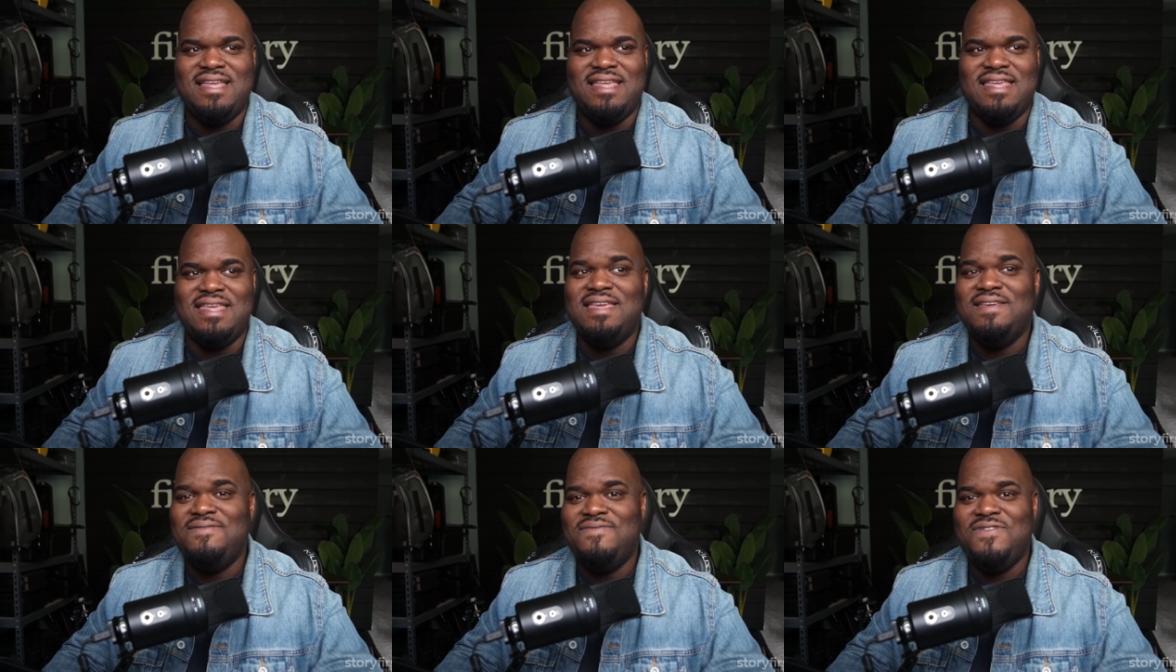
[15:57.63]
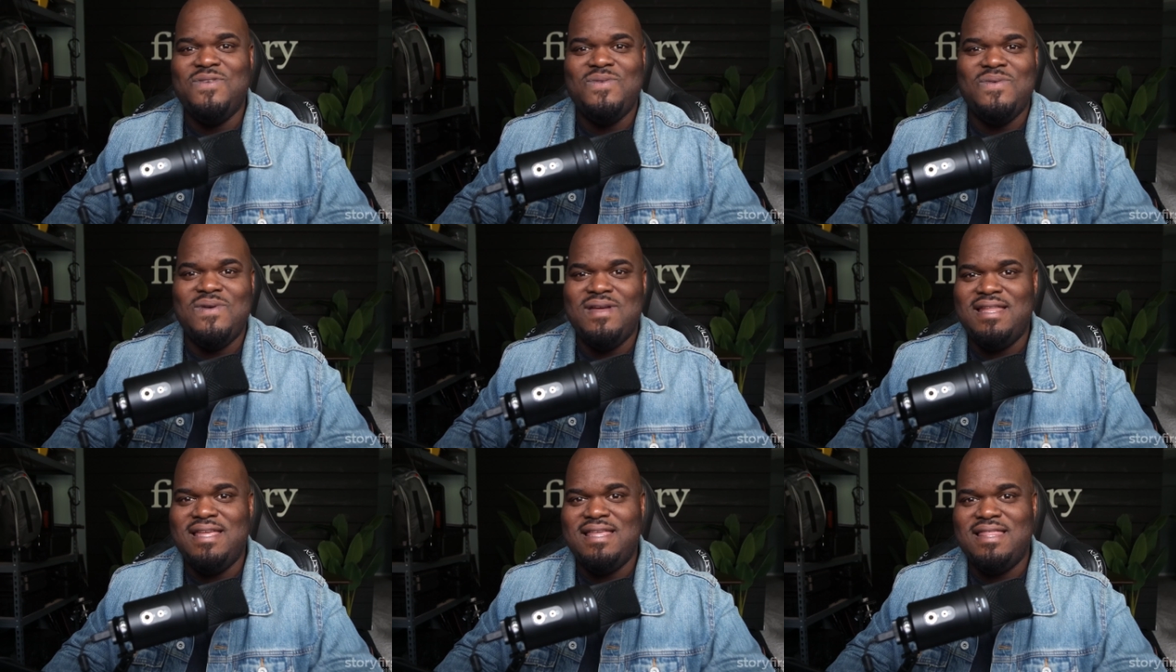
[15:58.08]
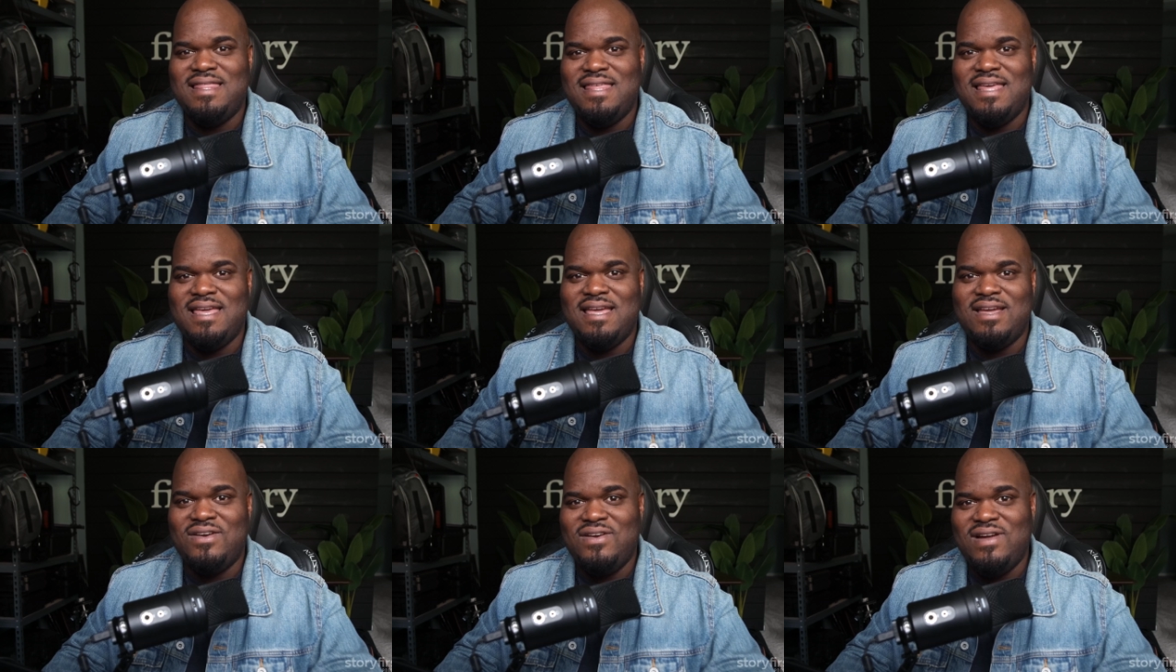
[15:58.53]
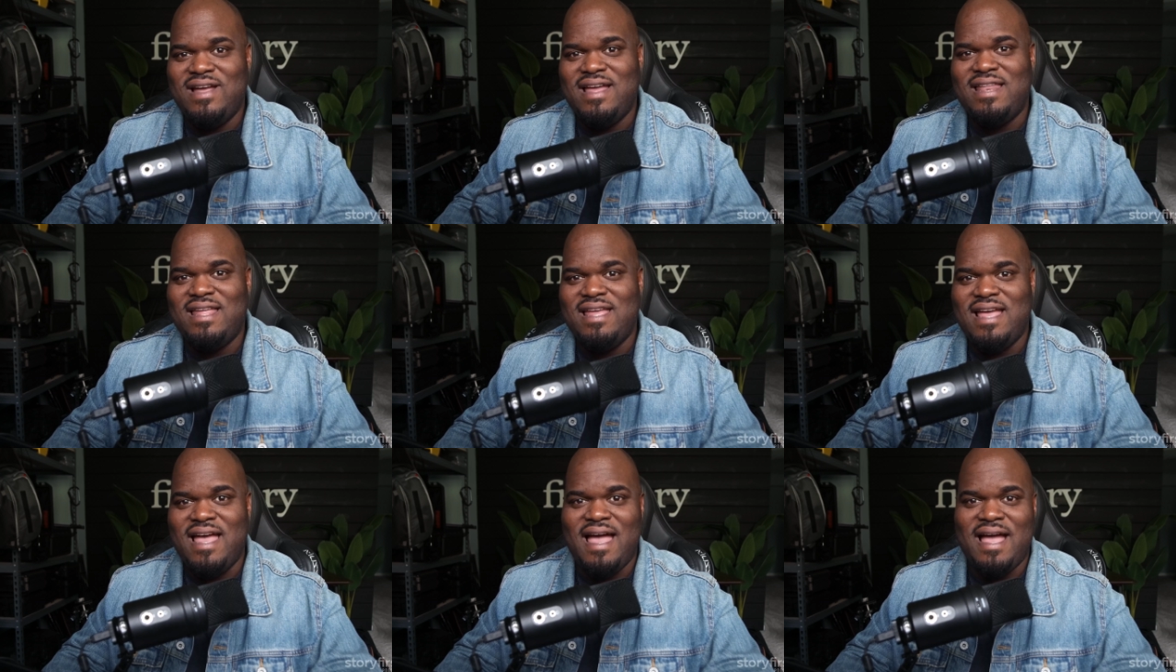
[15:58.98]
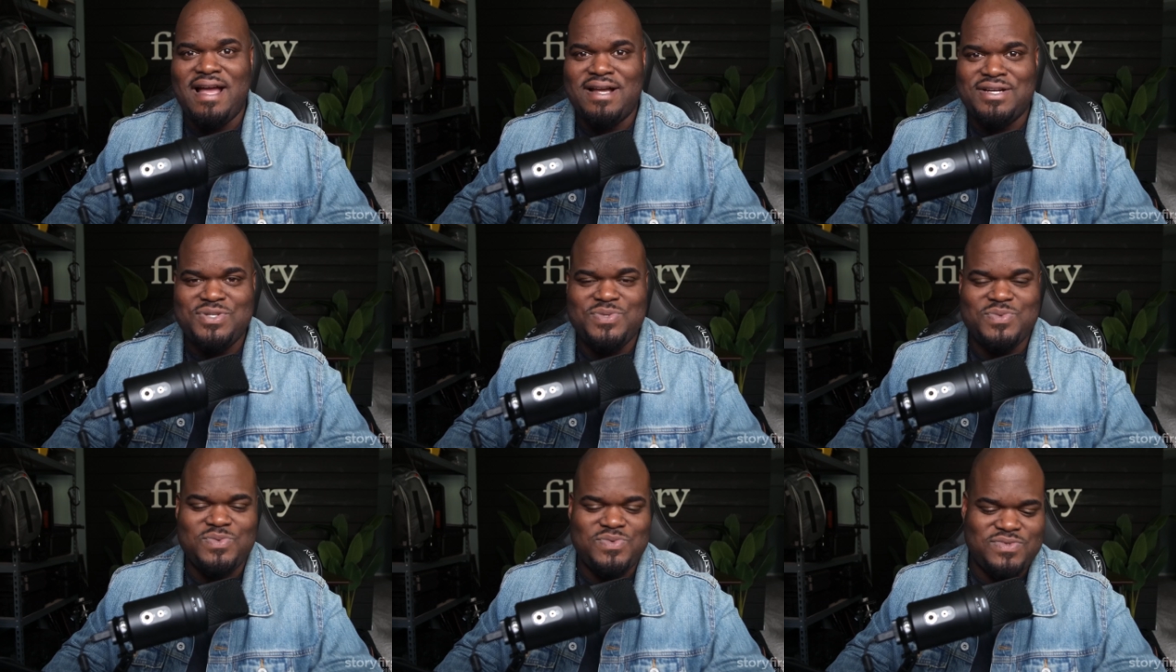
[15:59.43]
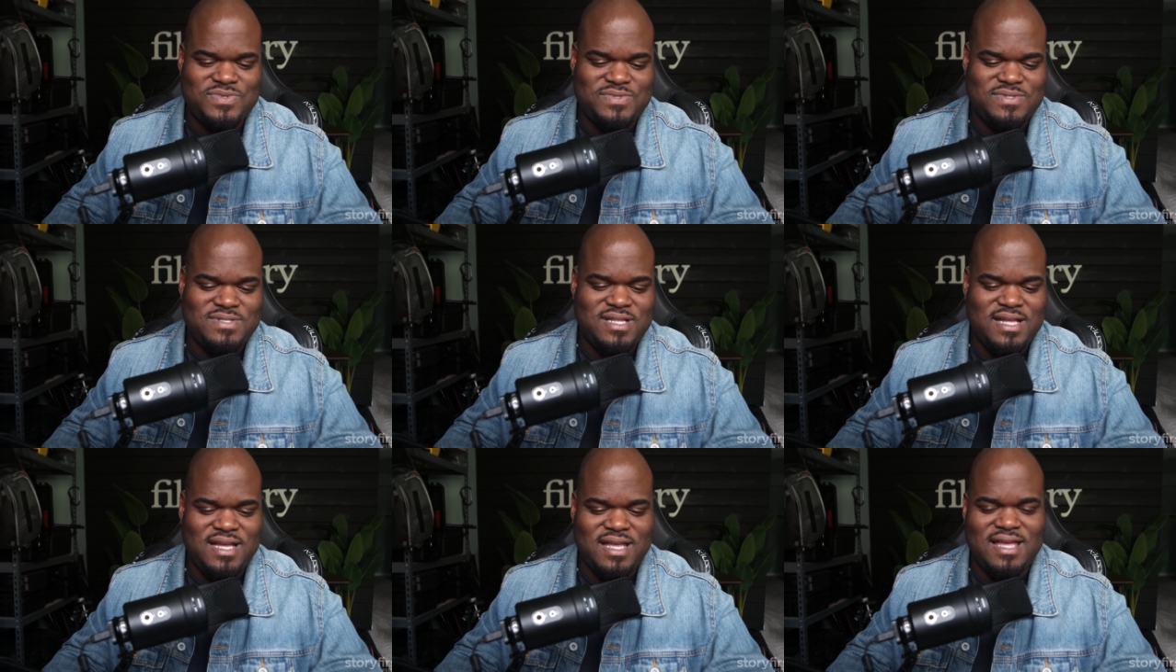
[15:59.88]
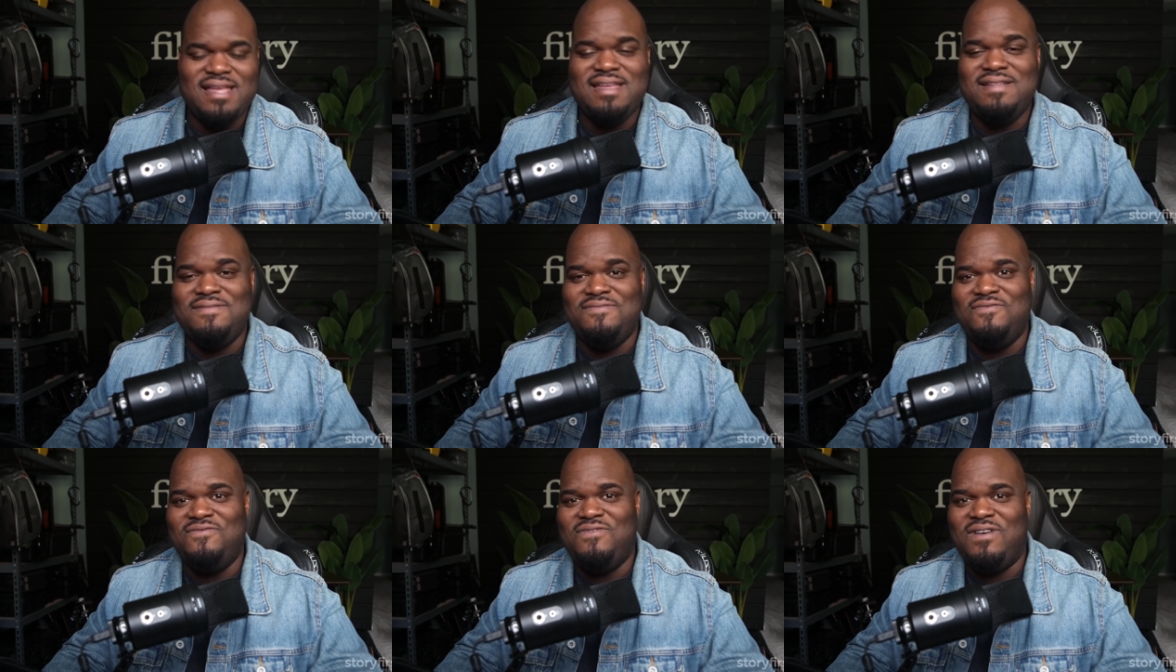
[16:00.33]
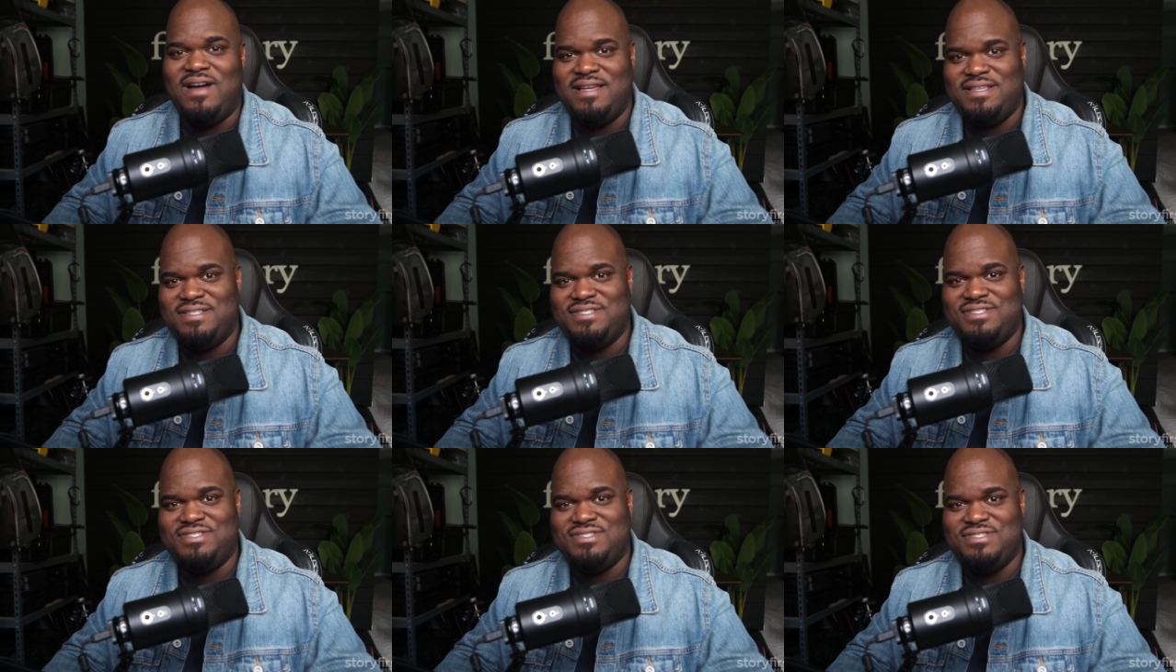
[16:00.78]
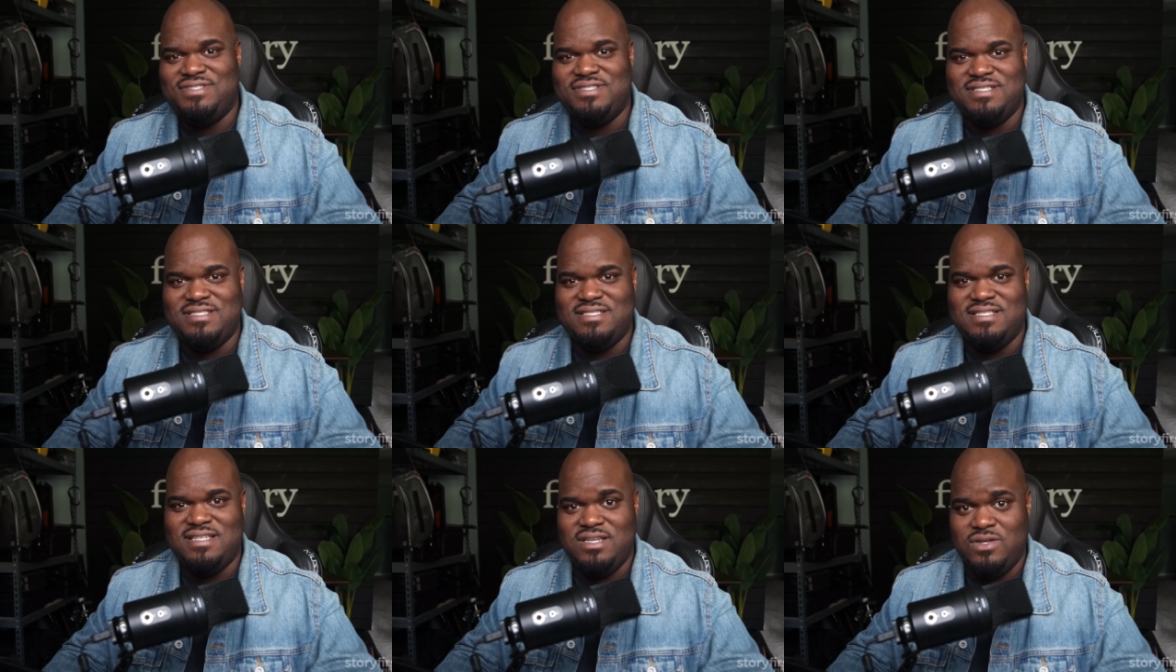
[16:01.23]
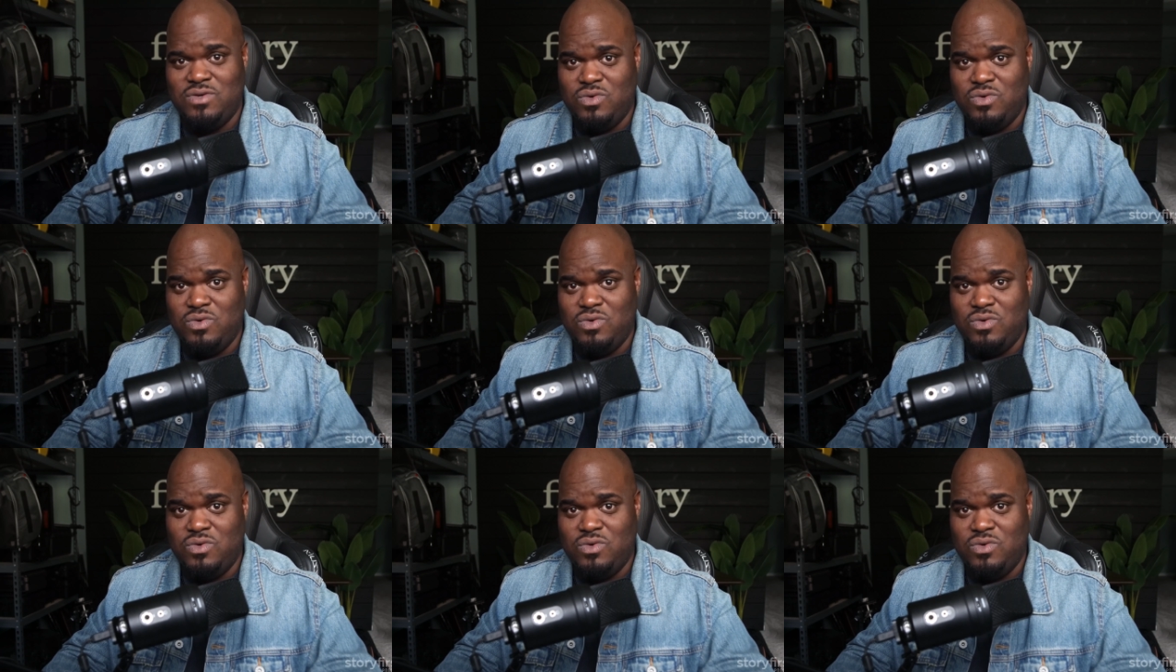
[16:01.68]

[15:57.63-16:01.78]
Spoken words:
give you anything or any actual like advice to say,